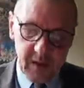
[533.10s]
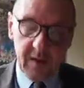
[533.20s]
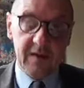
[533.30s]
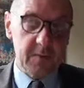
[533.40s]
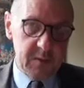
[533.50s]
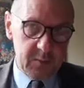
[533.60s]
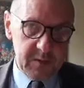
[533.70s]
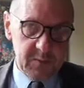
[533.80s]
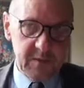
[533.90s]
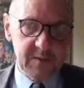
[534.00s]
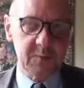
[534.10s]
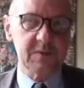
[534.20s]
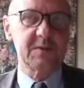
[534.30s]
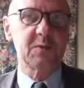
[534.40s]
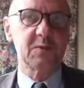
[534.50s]
uh, when
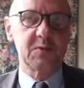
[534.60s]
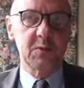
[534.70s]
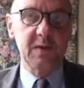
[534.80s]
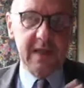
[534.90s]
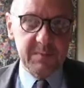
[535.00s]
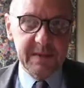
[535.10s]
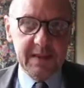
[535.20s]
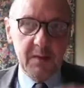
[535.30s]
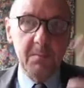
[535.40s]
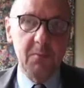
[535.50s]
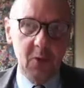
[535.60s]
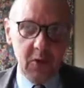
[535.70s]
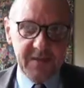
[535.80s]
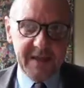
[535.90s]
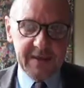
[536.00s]
we, so so we can become
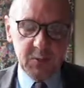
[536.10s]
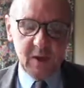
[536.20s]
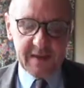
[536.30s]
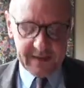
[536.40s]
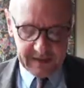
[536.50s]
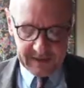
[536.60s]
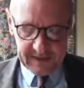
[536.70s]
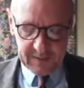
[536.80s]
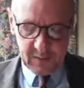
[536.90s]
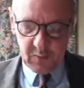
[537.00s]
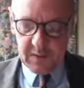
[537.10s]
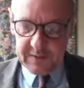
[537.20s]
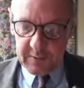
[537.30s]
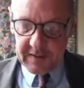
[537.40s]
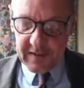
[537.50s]
more of that one
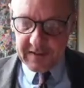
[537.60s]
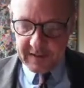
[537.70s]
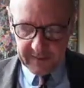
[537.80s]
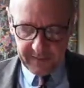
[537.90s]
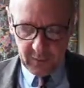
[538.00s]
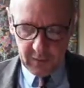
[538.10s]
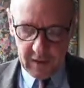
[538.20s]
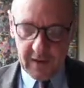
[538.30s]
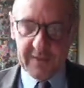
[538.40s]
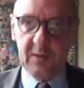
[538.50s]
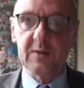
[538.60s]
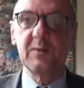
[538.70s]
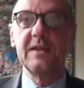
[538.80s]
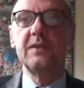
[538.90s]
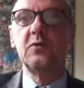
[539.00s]
always and, and for love what
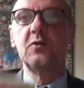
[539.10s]
we need to